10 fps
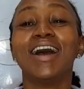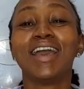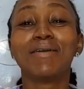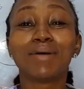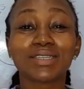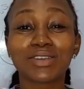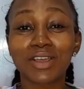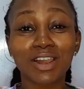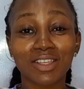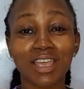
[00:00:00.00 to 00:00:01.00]
a
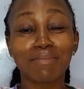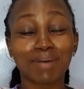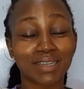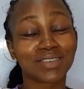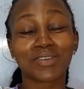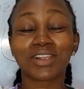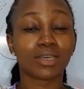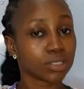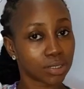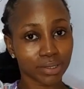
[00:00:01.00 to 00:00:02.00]

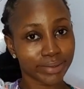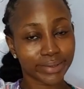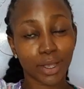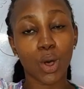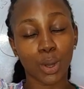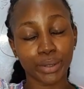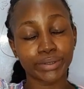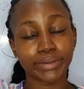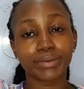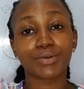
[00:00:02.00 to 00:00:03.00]
bacteriologist
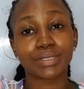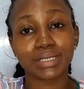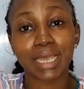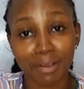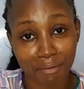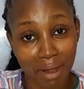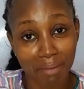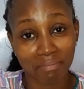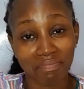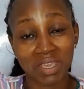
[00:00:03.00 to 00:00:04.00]
called Christian
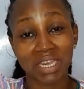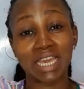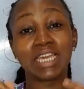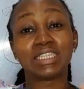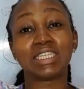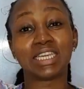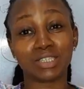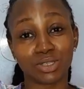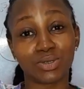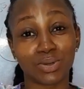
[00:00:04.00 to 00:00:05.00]
Graham in
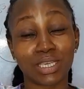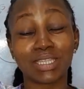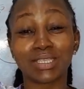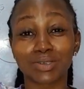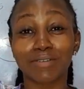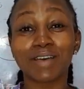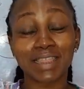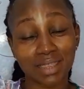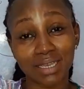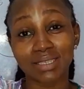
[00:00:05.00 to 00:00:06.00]
1882, he discovered
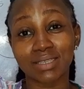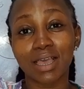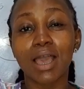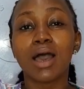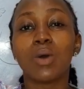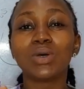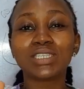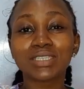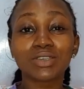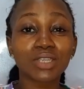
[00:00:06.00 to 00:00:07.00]
this. What is
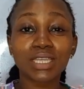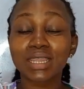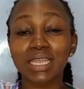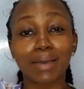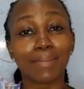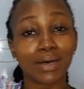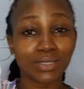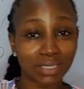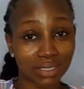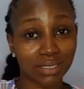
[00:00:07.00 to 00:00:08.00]
the unique thing about
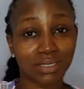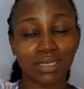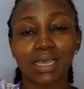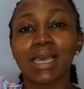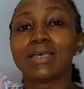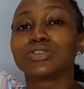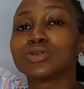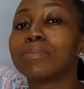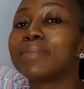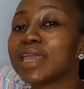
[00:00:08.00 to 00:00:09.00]
this?
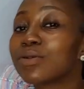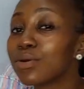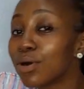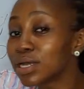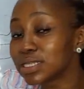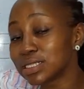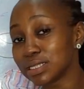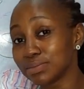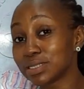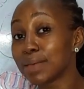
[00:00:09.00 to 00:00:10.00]
Some
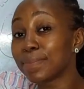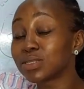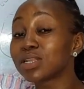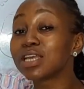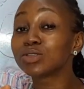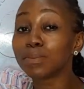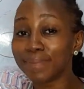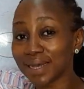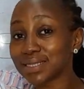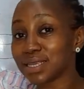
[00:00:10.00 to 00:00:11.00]
microorganisms, in particular some
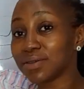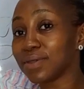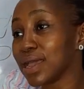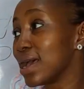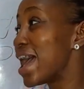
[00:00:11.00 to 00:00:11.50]
bacteria,